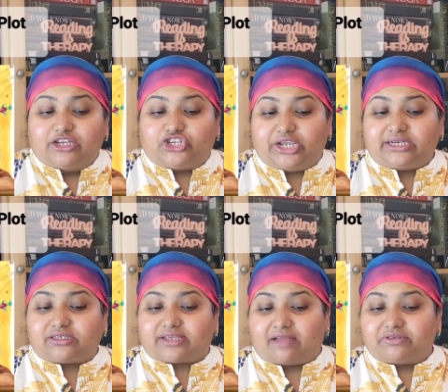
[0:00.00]
She
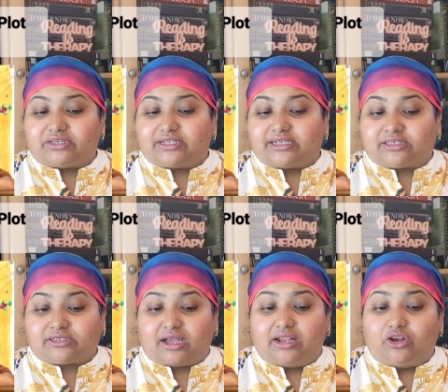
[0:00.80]
discovers that
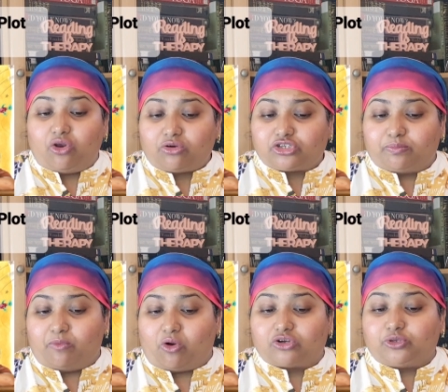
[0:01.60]
there's a lot
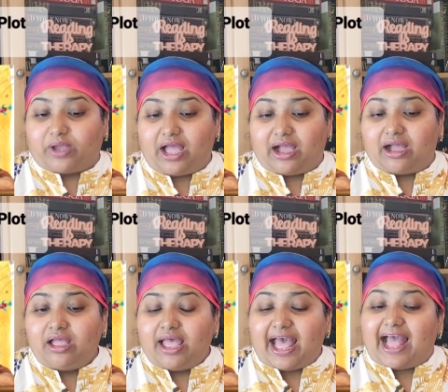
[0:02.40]
more to her
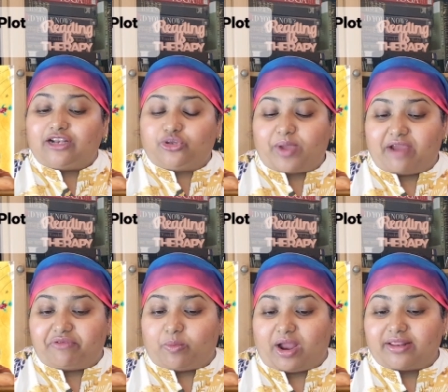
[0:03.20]
and to
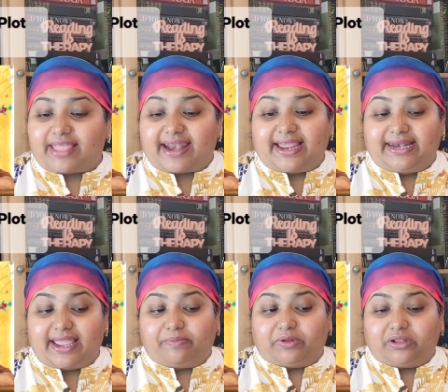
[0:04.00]
everyone than a
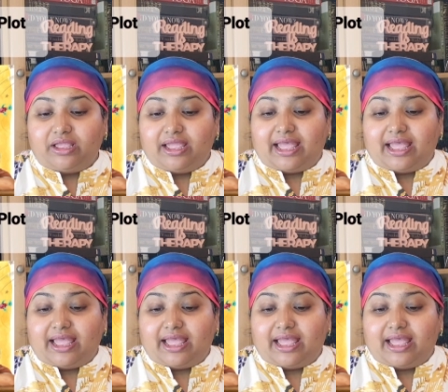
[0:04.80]
label,